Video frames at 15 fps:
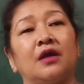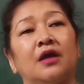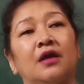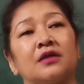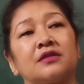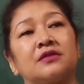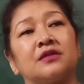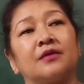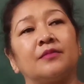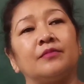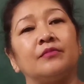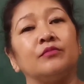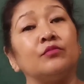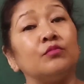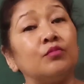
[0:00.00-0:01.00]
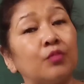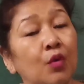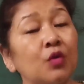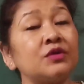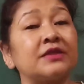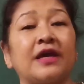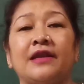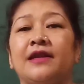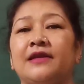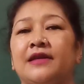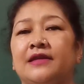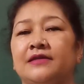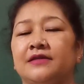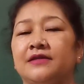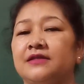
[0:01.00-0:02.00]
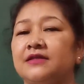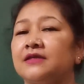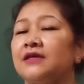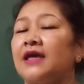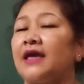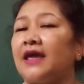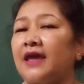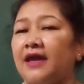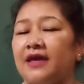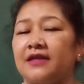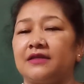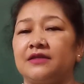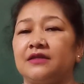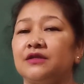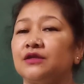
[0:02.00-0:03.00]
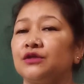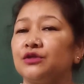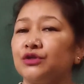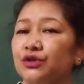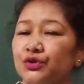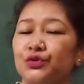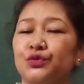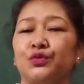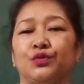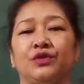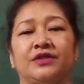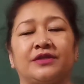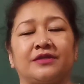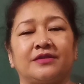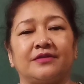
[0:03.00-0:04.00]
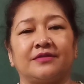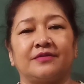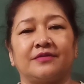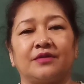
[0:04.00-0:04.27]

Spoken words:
some more silent letters and the rules.